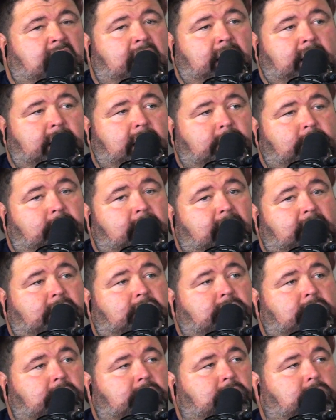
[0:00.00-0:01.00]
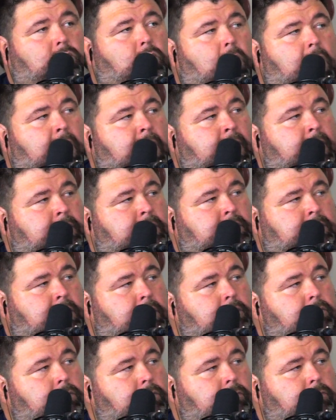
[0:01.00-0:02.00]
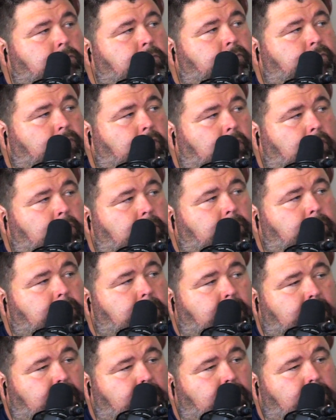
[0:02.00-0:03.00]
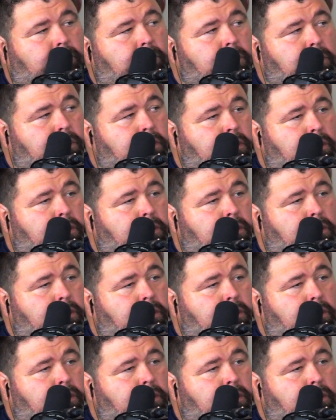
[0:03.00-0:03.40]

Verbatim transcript: and then you had such a wide zone for, you know,